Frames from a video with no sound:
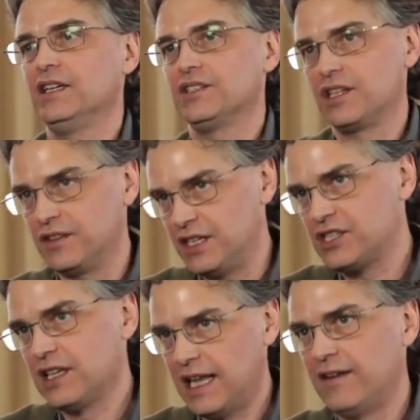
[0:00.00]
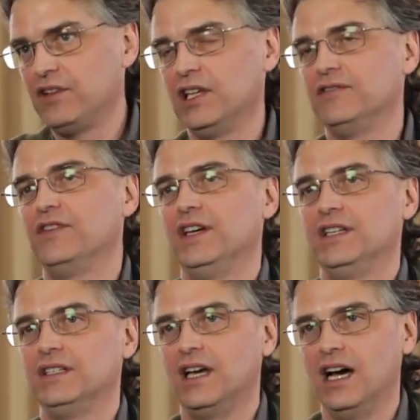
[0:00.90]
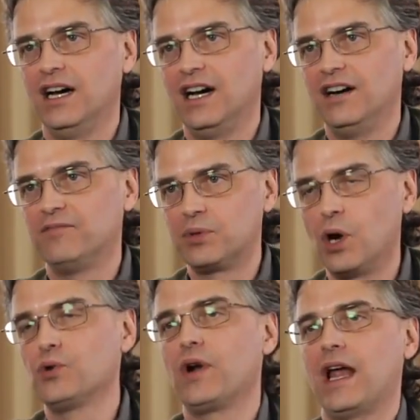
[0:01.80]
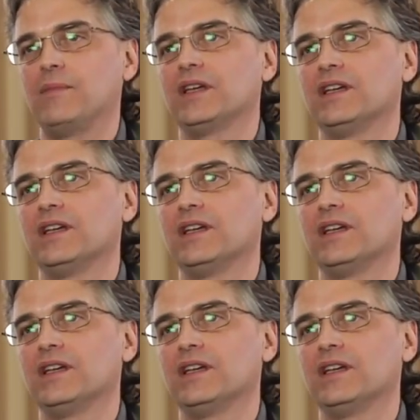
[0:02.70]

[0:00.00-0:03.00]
to this level of programming,